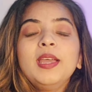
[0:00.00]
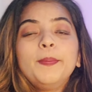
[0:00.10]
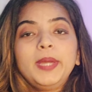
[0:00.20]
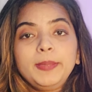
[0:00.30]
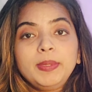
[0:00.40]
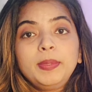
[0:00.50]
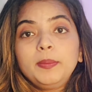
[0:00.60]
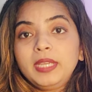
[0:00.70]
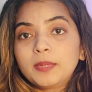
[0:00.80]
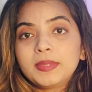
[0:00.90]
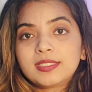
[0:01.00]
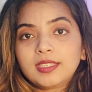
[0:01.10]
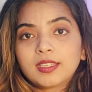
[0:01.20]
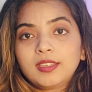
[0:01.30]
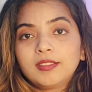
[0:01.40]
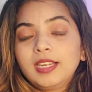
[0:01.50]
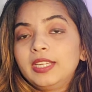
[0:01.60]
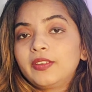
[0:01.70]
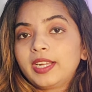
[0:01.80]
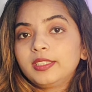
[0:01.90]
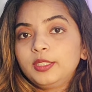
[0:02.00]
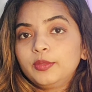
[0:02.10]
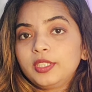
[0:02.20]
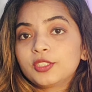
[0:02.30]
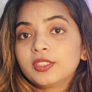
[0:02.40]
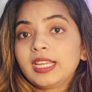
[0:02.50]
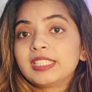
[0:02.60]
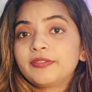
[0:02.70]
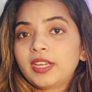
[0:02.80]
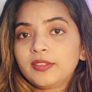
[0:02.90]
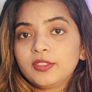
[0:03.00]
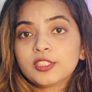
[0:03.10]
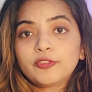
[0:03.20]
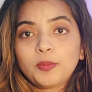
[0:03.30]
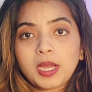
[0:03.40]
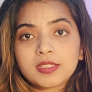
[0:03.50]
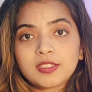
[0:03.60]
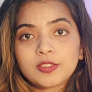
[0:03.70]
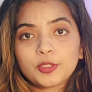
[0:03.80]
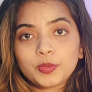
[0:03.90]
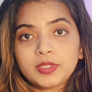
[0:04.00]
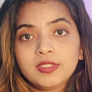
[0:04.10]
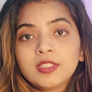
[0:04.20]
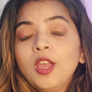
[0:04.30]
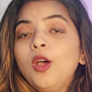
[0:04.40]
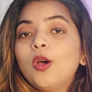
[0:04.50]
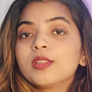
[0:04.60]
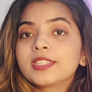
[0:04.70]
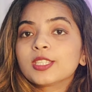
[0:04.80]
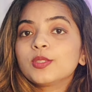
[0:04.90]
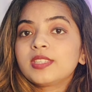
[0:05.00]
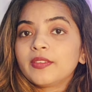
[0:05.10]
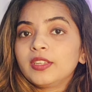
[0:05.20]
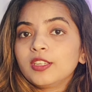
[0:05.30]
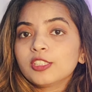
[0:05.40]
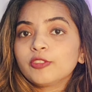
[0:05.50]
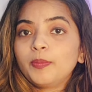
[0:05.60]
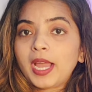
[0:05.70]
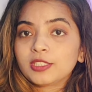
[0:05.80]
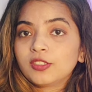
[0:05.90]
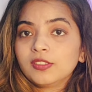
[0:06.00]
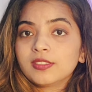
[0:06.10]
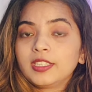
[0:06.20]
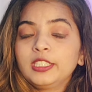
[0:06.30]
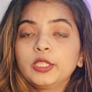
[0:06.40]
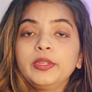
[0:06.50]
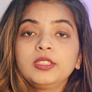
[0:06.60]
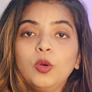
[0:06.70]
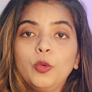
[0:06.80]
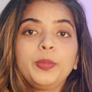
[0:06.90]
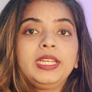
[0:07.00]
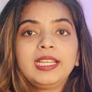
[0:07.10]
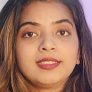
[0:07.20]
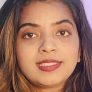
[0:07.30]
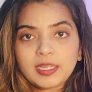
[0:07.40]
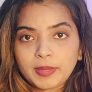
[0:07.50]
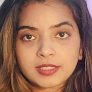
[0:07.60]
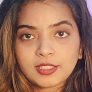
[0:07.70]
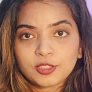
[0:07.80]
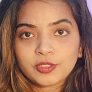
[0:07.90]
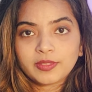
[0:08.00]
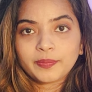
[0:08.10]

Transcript: Many people make mistake here and write the duration as five years for master's students or six to seven years for bachelors, including the O P T and the STEM extension.